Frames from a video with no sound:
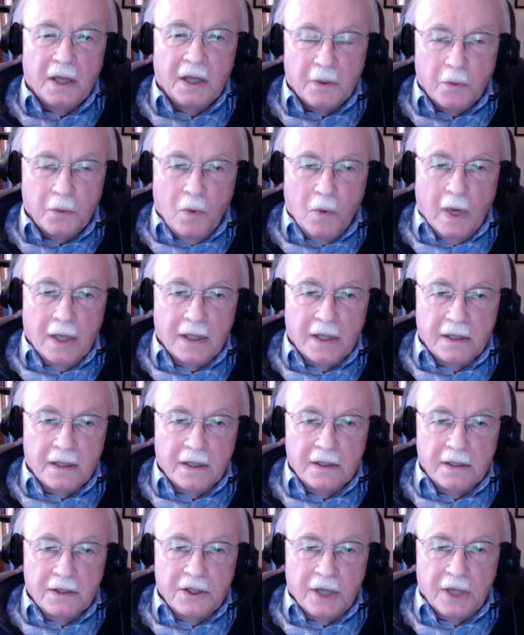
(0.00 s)
What
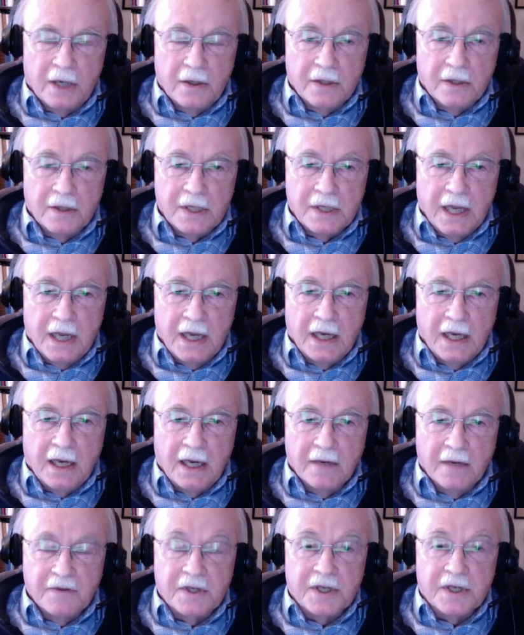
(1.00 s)
Shahristani
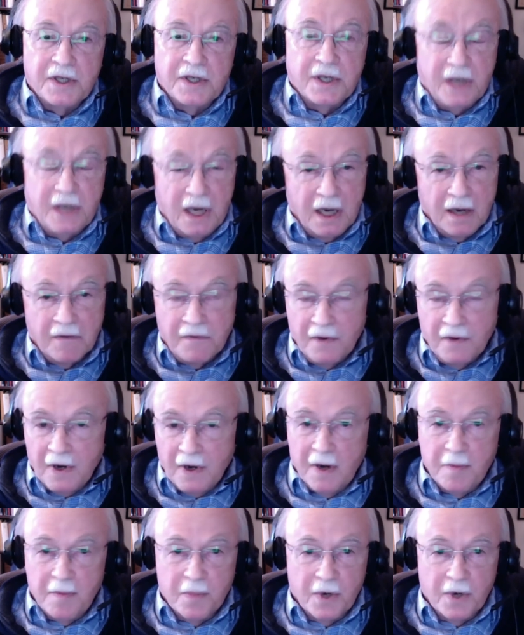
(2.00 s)
gives us in a very
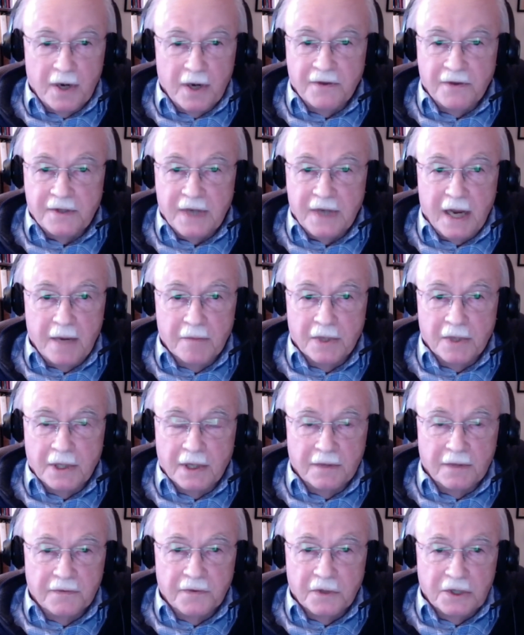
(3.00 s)
brief statement,
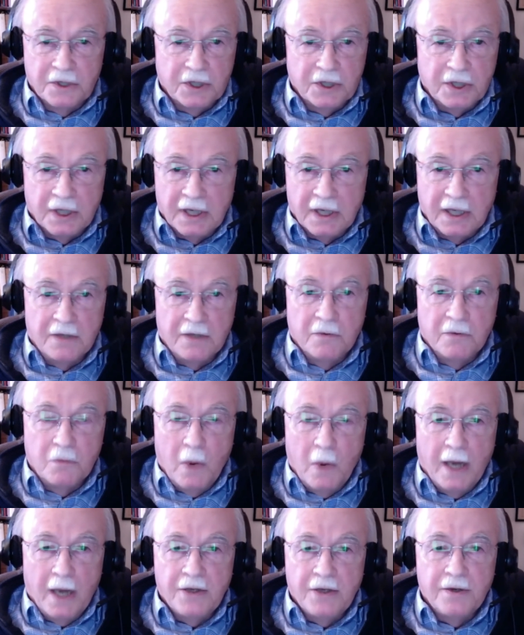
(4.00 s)
unfortunately,
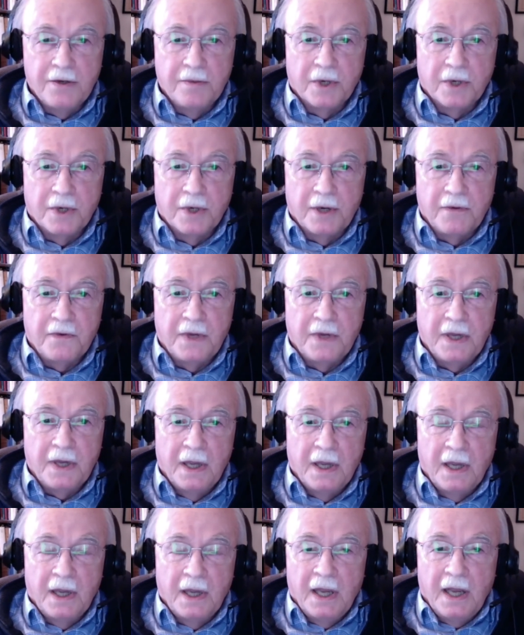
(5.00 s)
way too brief,
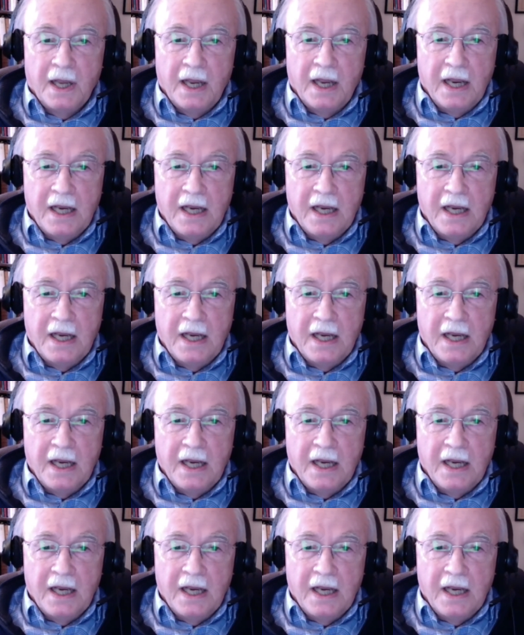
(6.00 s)
he